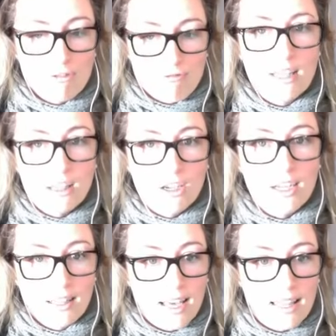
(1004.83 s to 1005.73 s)

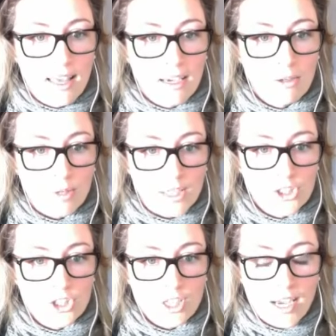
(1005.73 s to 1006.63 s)
relearning that
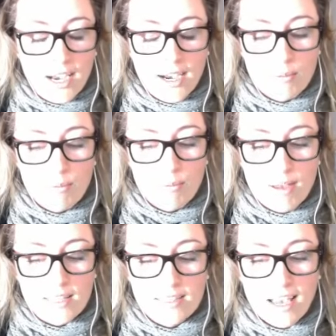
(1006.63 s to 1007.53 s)
language and
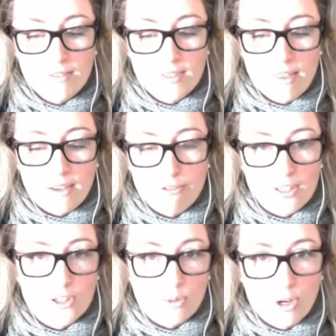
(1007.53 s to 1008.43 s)
to have something
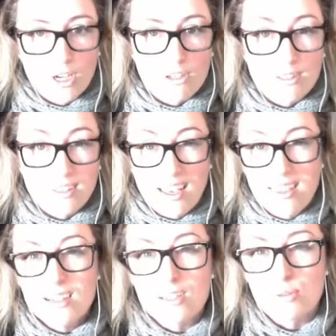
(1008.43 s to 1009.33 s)
fun to work on
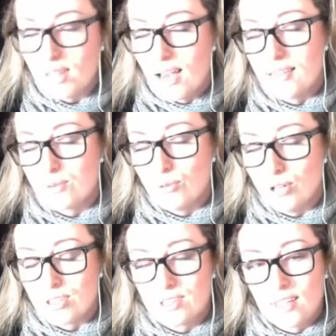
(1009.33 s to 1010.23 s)
together, because we like to
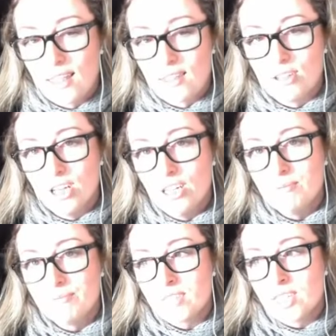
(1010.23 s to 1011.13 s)
work together a
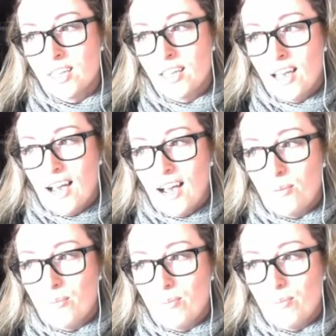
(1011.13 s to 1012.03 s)
lot.
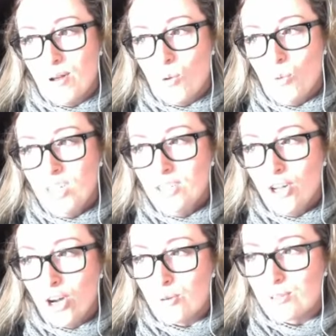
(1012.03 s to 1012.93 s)
We didn't
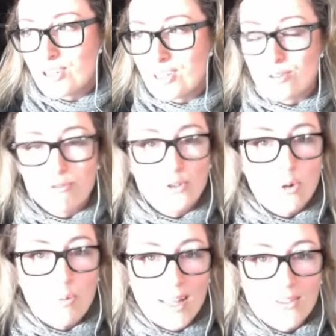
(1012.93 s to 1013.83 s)
know it would turn into
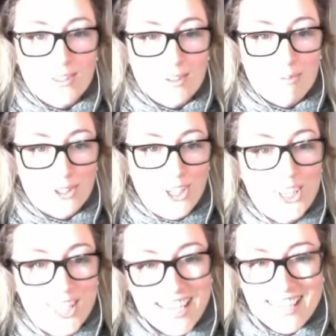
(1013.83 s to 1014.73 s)
4 months of
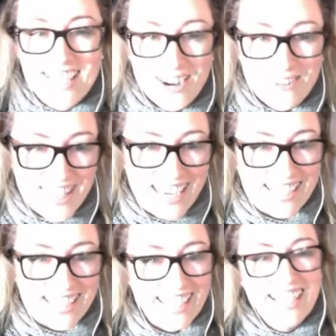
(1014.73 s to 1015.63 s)
producing
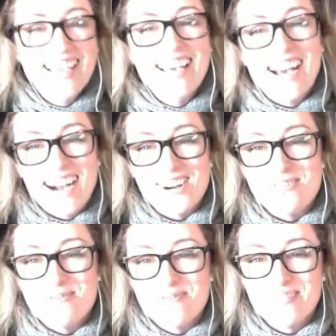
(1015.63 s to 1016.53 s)
something.
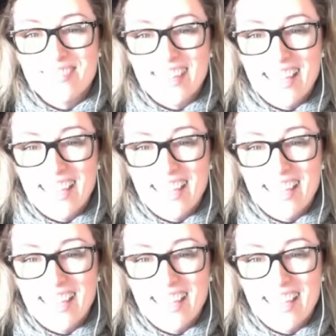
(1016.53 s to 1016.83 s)
And